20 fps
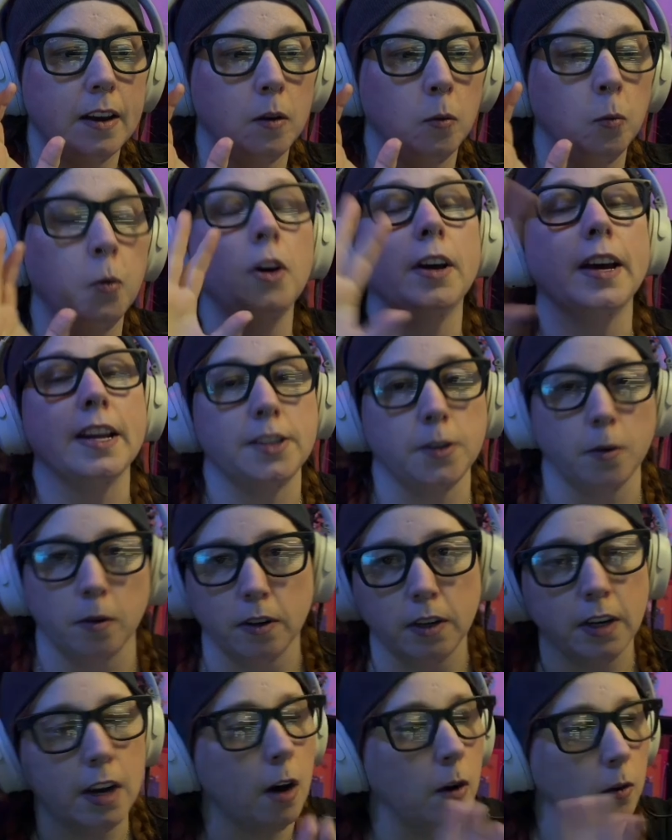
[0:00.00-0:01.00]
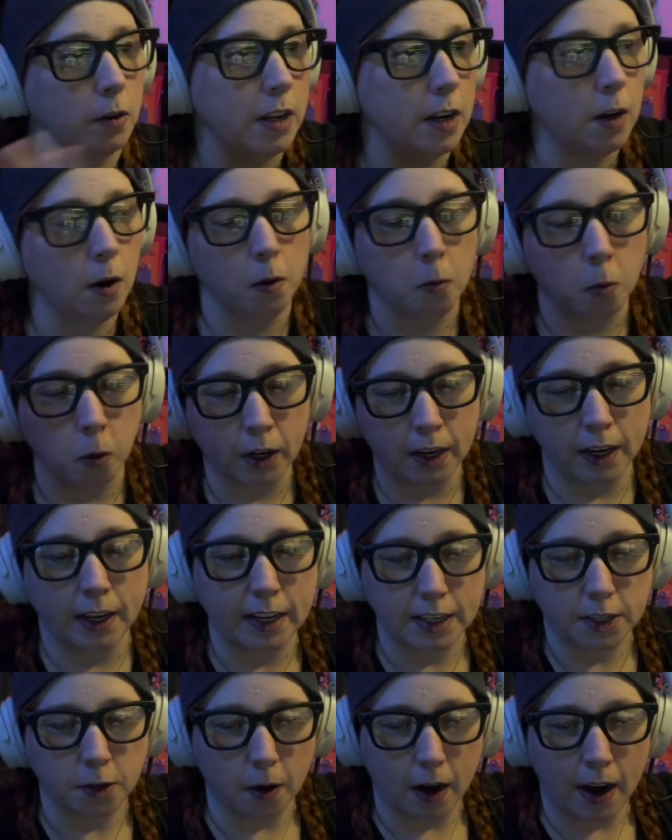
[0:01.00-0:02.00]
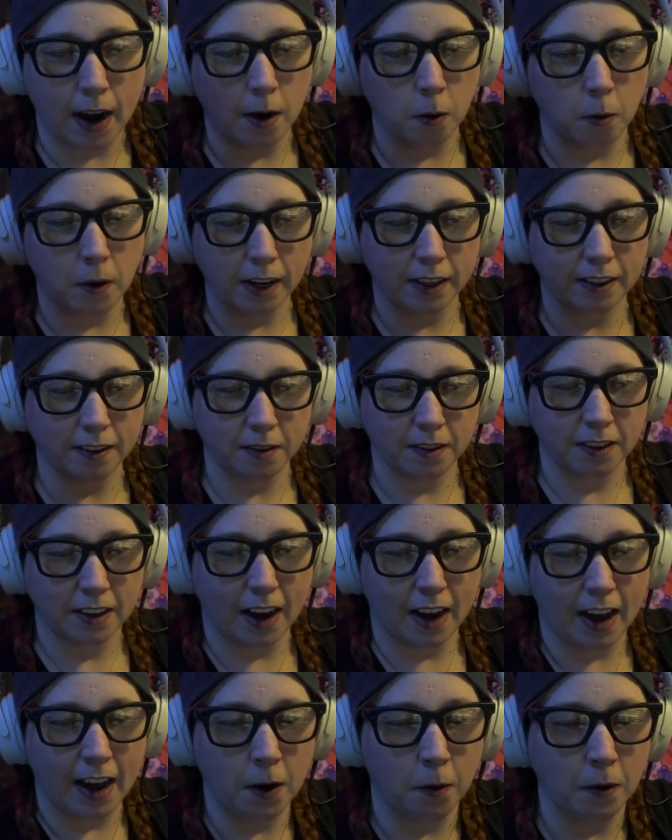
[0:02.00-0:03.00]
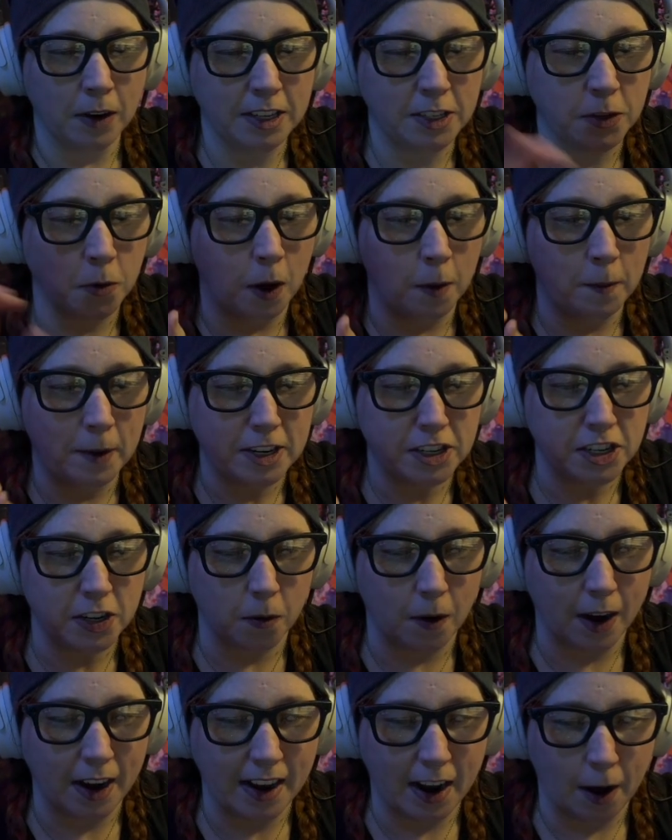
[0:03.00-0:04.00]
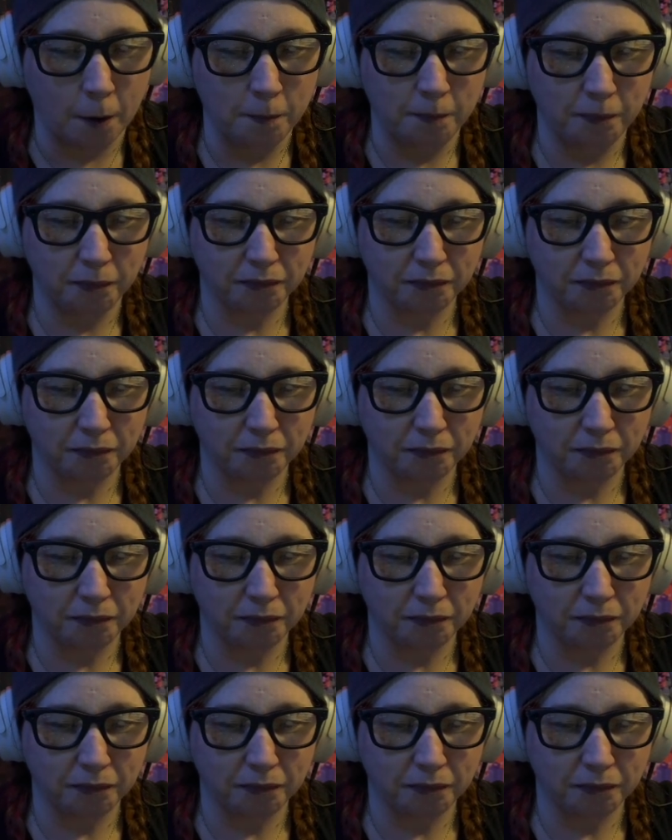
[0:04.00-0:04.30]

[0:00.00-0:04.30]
We'll get to it. No, we're going to get to it. I don't want to do all my shit right now.